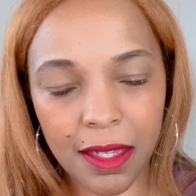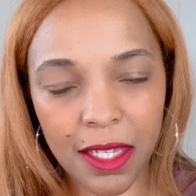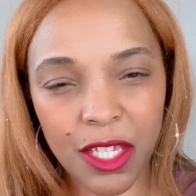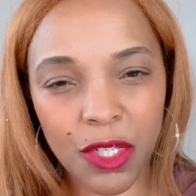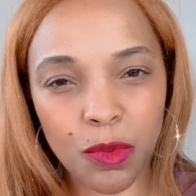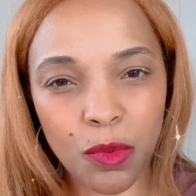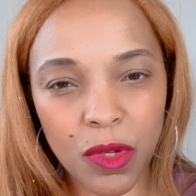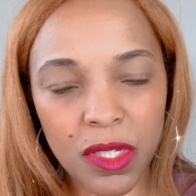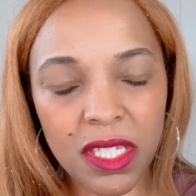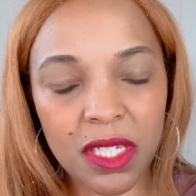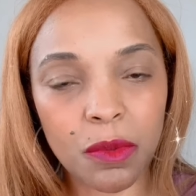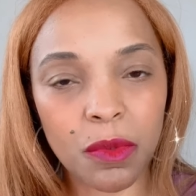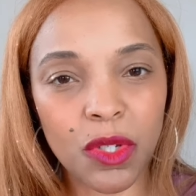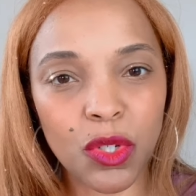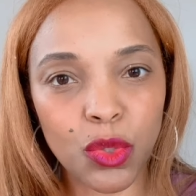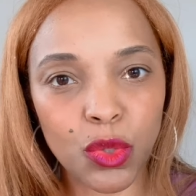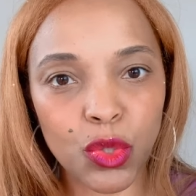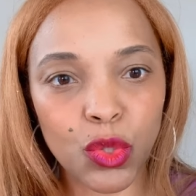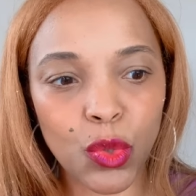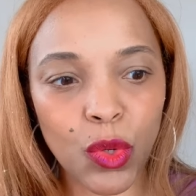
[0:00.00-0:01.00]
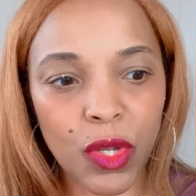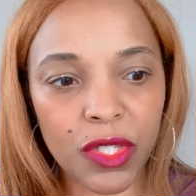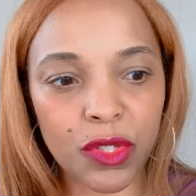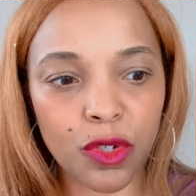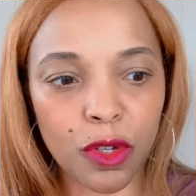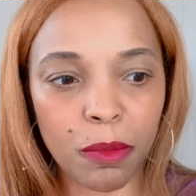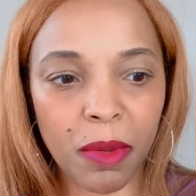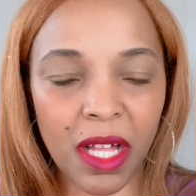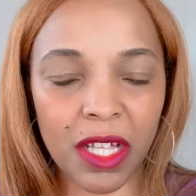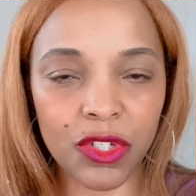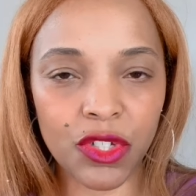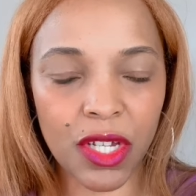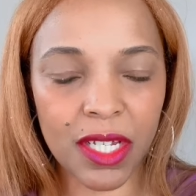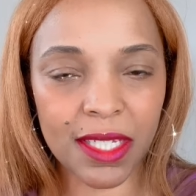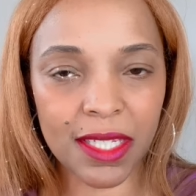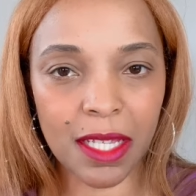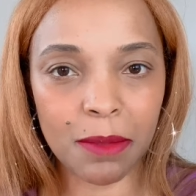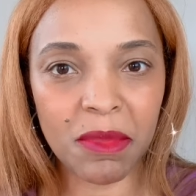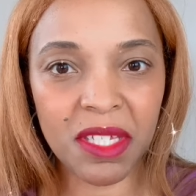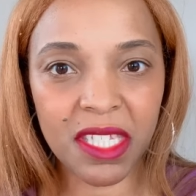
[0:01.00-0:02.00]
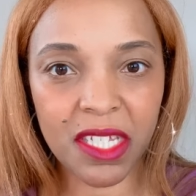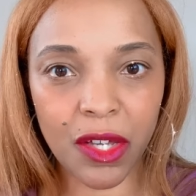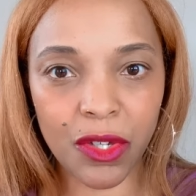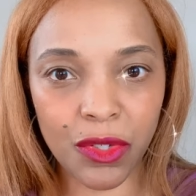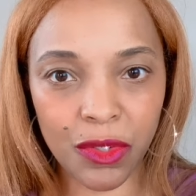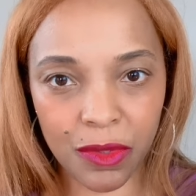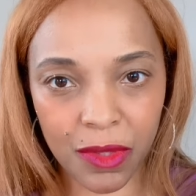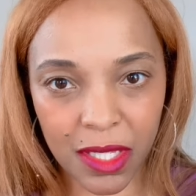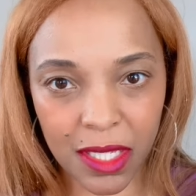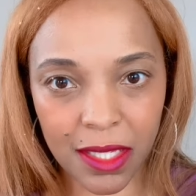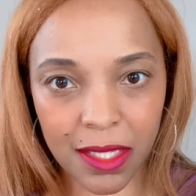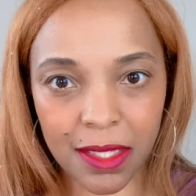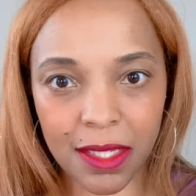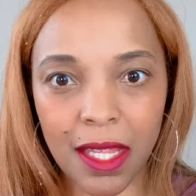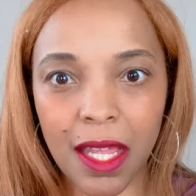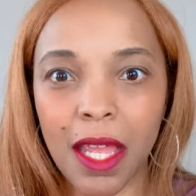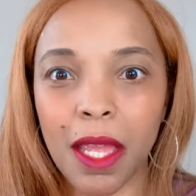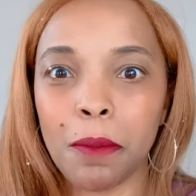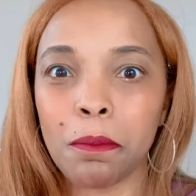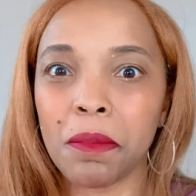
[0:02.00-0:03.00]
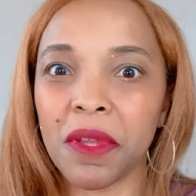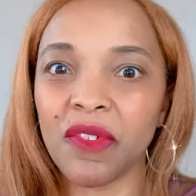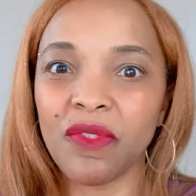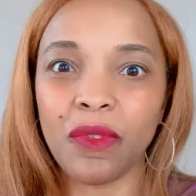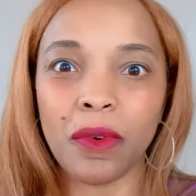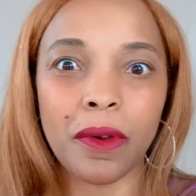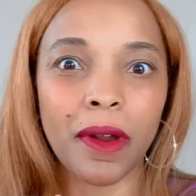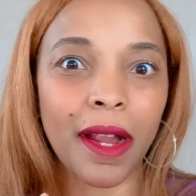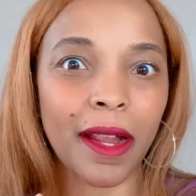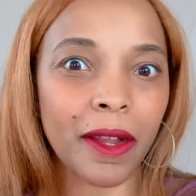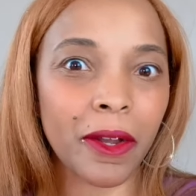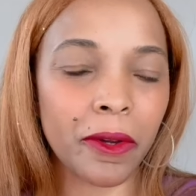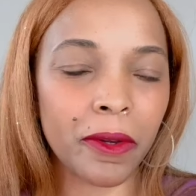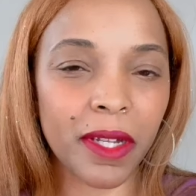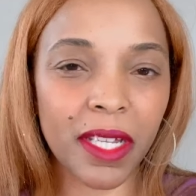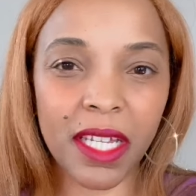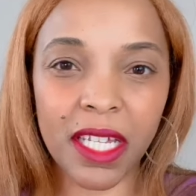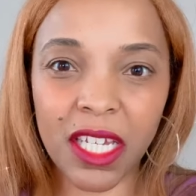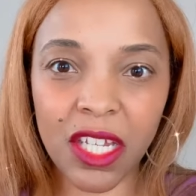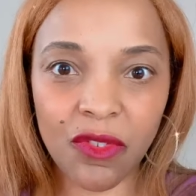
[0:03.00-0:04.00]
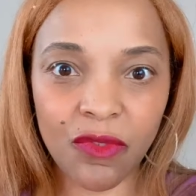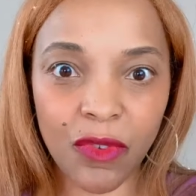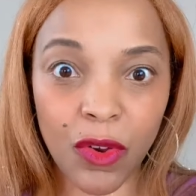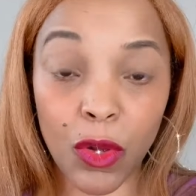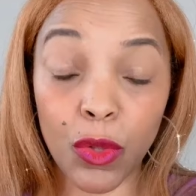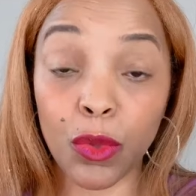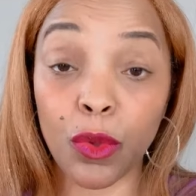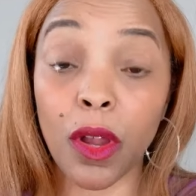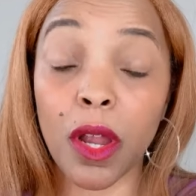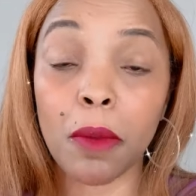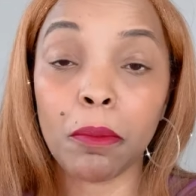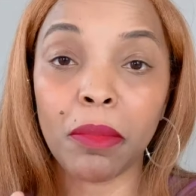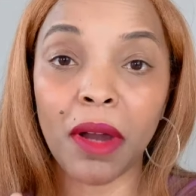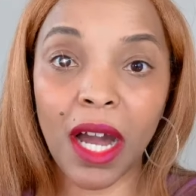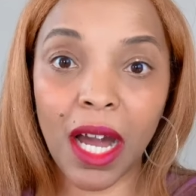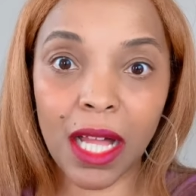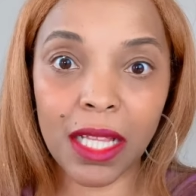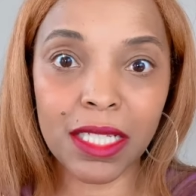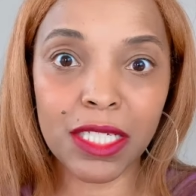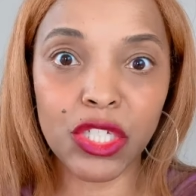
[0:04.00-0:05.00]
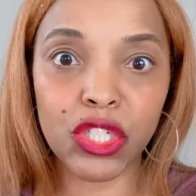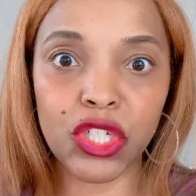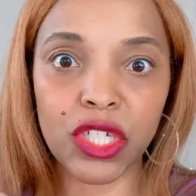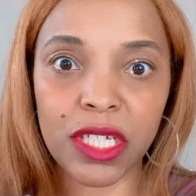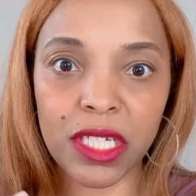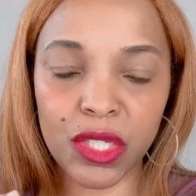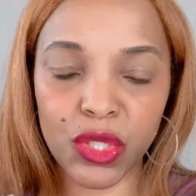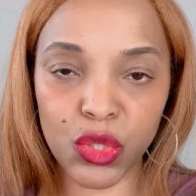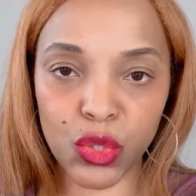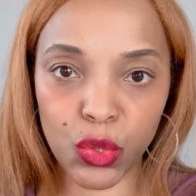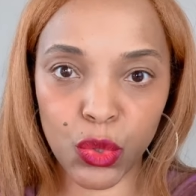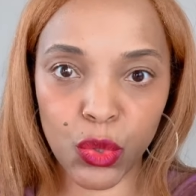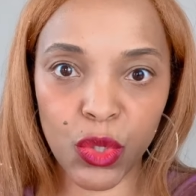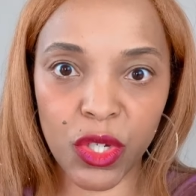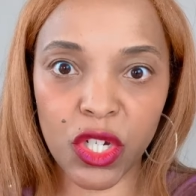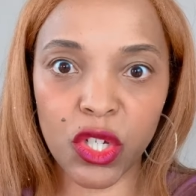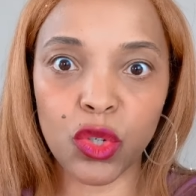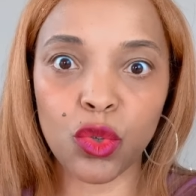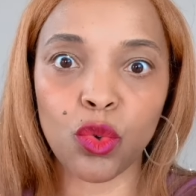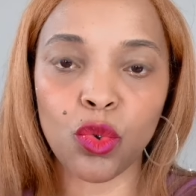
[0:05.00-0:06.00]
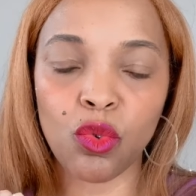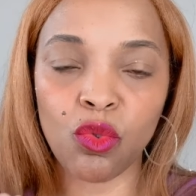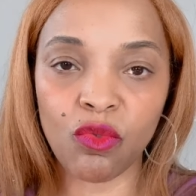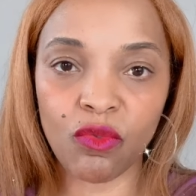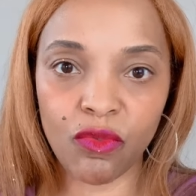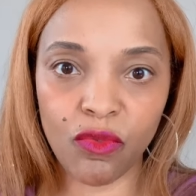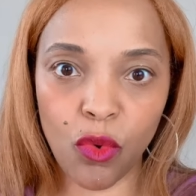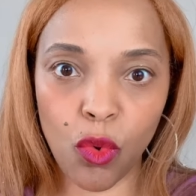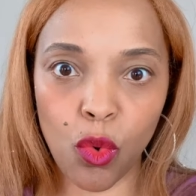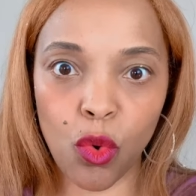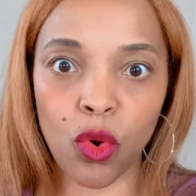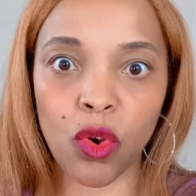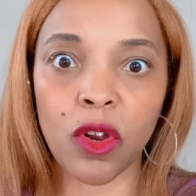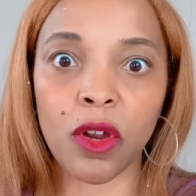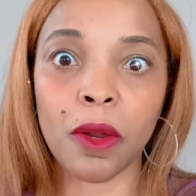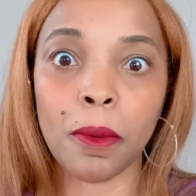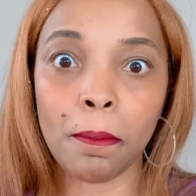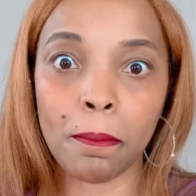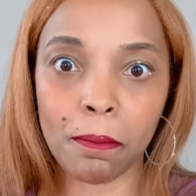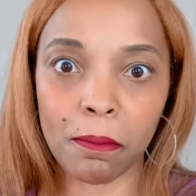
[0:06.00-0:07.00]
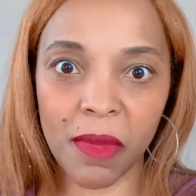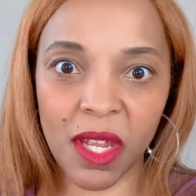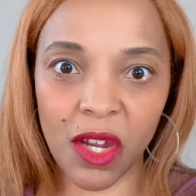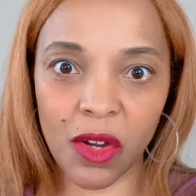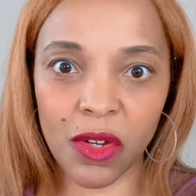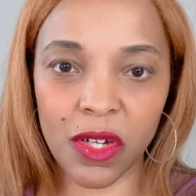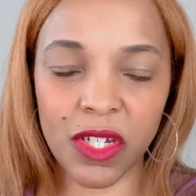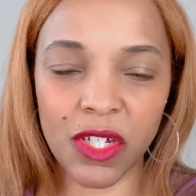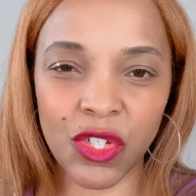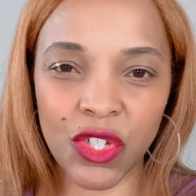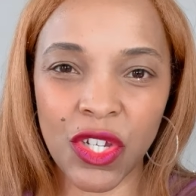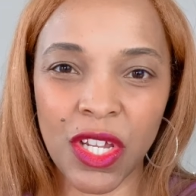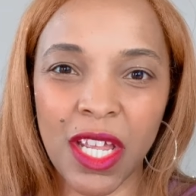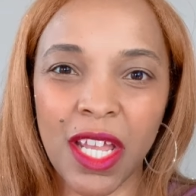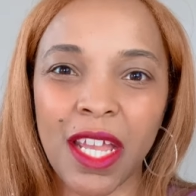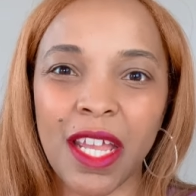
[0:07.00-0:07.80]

You want someone who's quick to apologize. Let me tell you this before I go any further. Apology is critical for marriage.